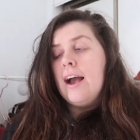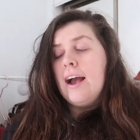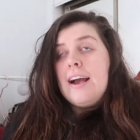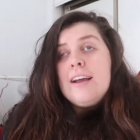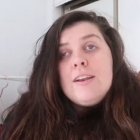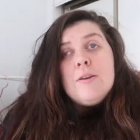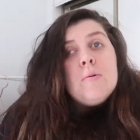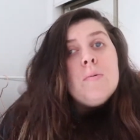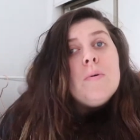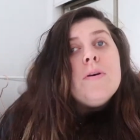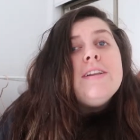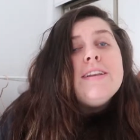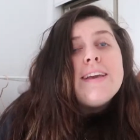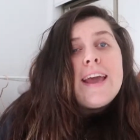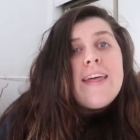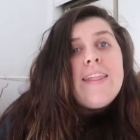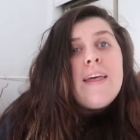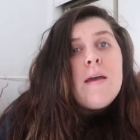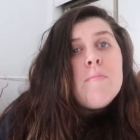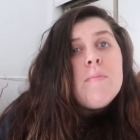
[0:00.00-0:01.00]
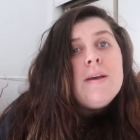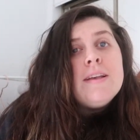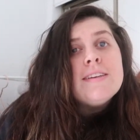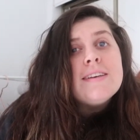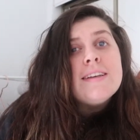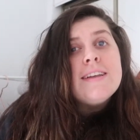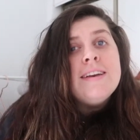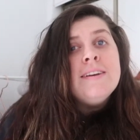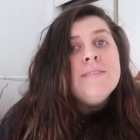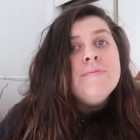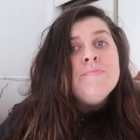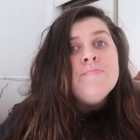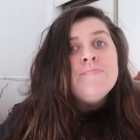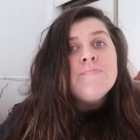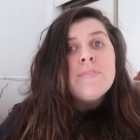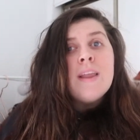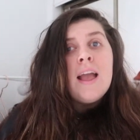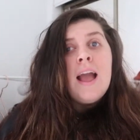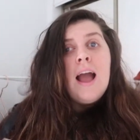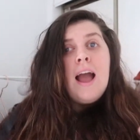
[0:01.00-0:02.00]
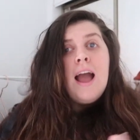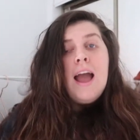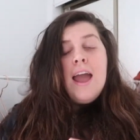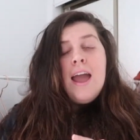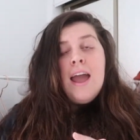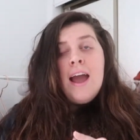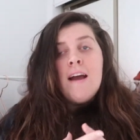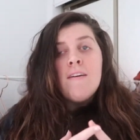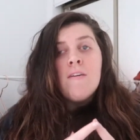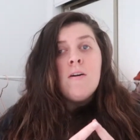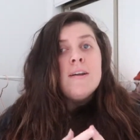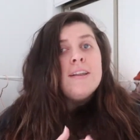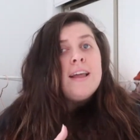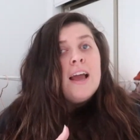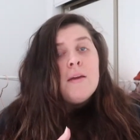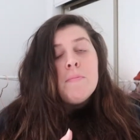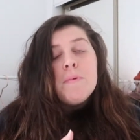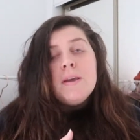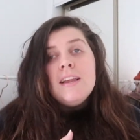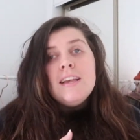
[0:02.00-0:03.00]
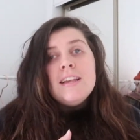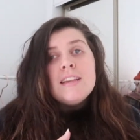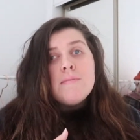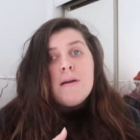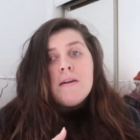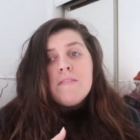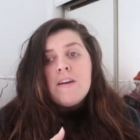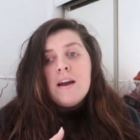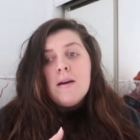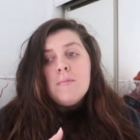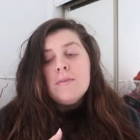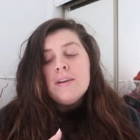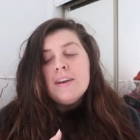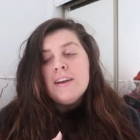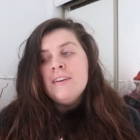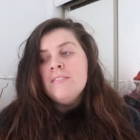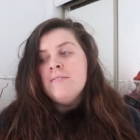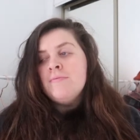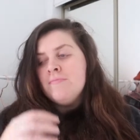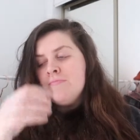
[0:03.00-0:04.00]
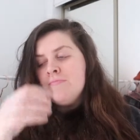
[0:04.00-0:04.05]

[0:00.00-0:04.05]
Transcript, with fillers: i don't want to get them basically uh, i've got diabetes in my family